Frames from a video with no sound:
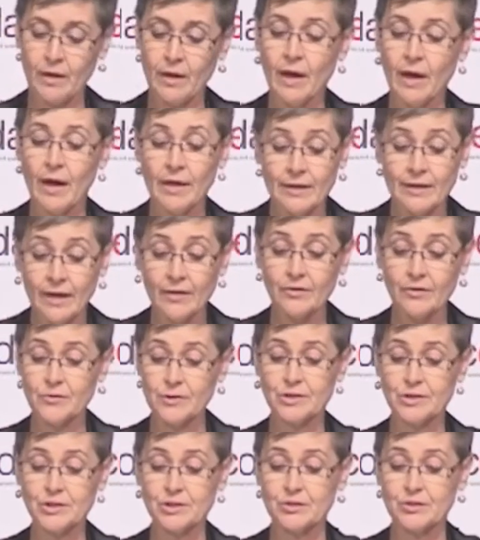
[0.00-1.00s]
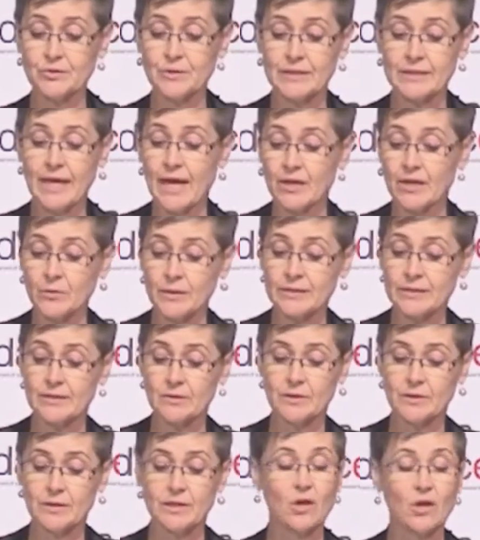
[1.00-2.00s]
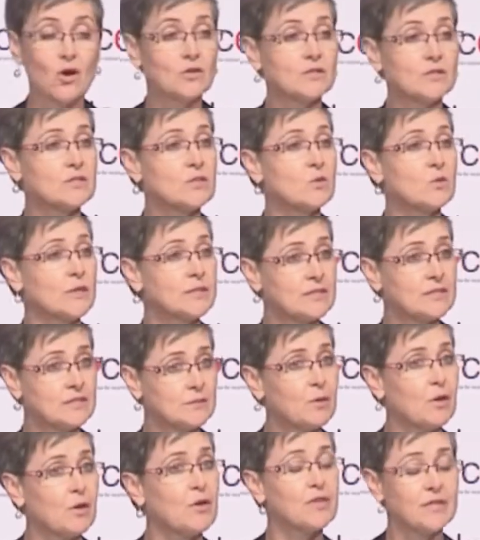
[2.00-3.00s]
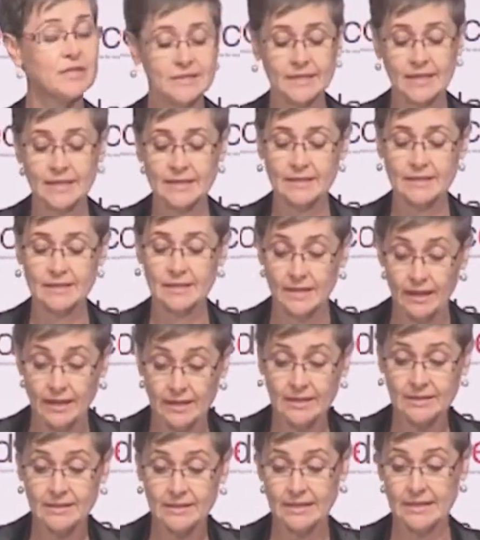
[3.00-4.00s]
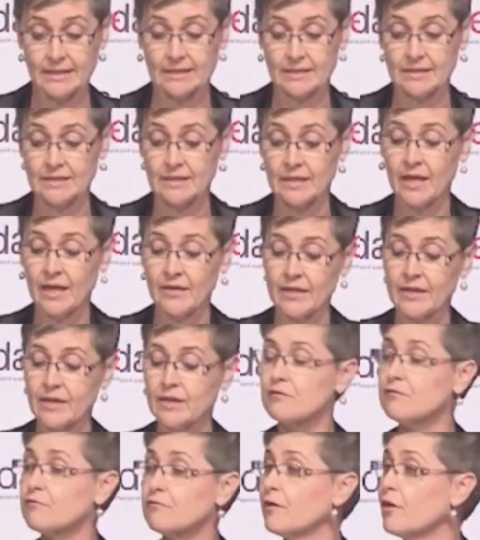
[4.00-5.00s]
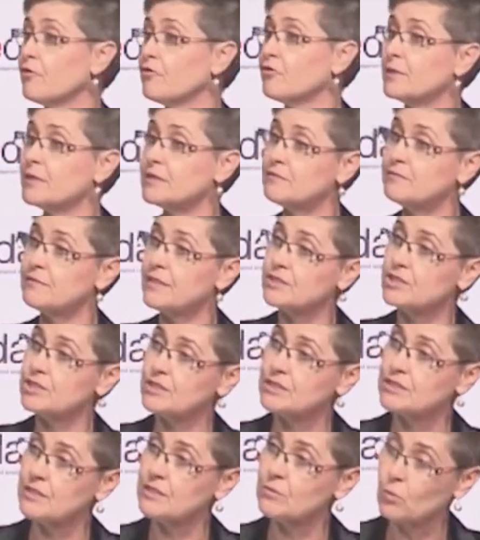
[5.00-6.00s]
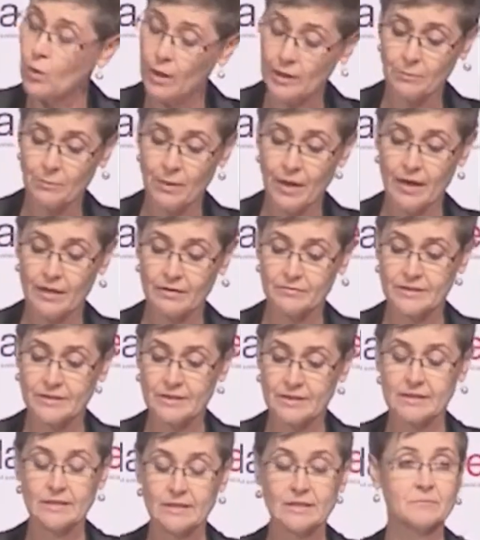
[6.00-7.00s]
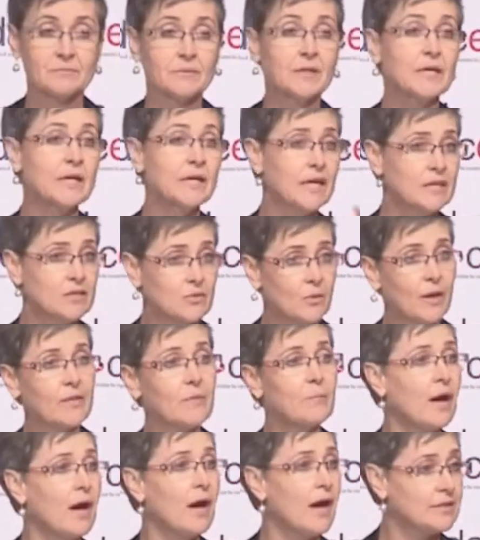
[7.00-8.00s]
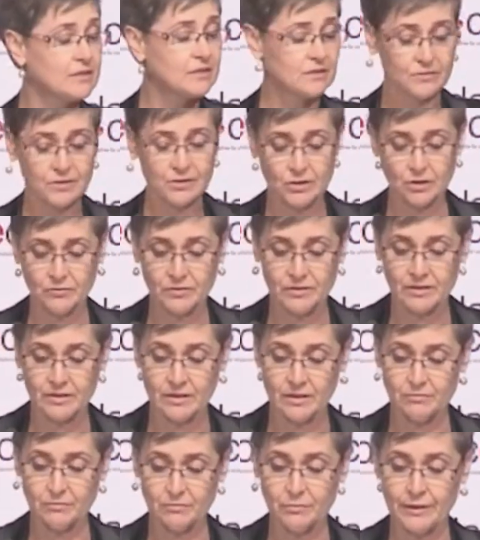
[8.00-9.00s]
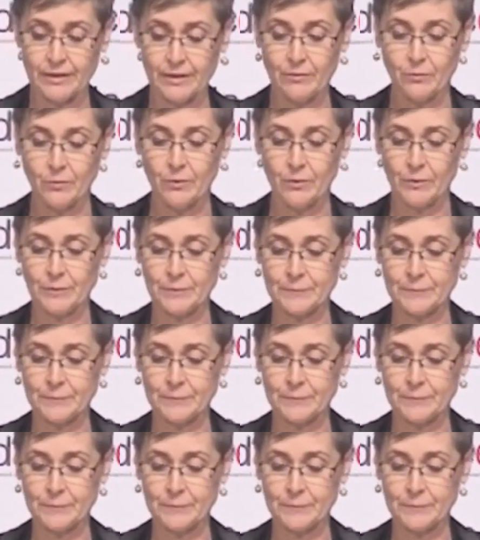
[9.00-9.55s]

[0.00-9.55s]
Another issue is how do we deal with the consequences, both intended and unintended, that can flow from interventions in one part of a system into other parts of a service delivery network.